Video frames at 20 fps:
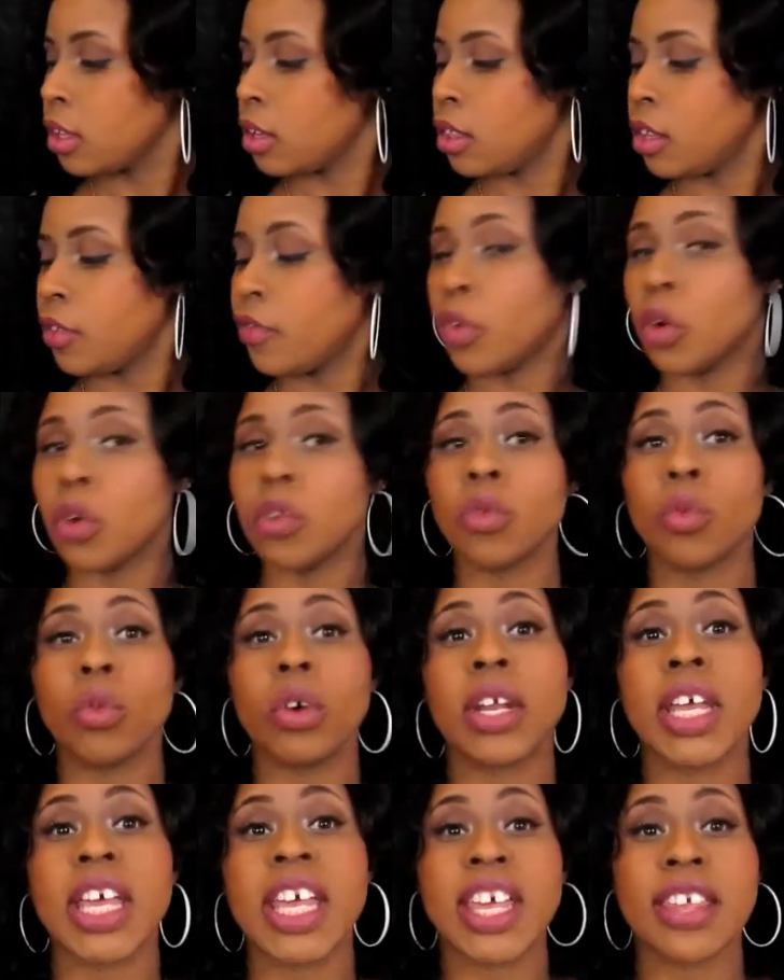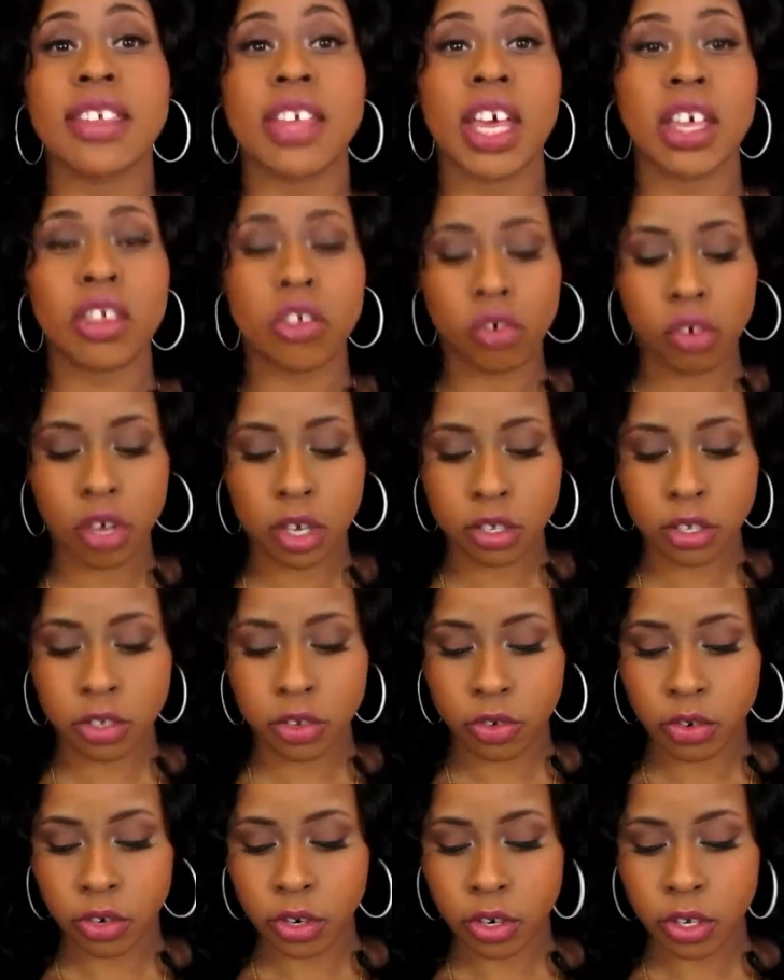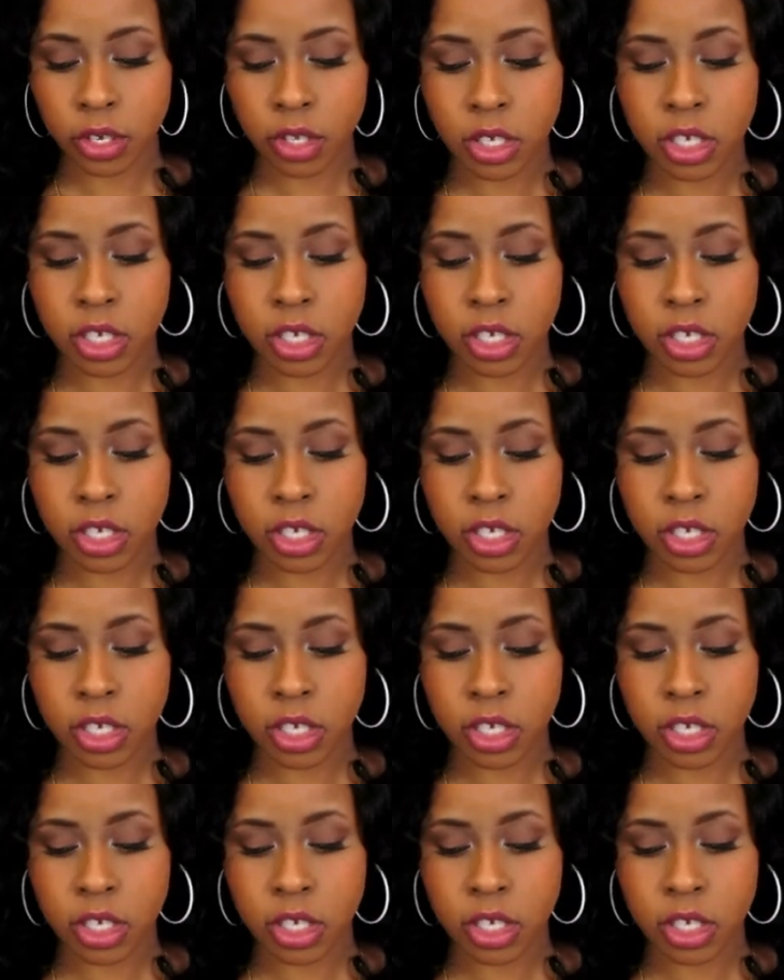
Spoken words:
The first one is a drugstore.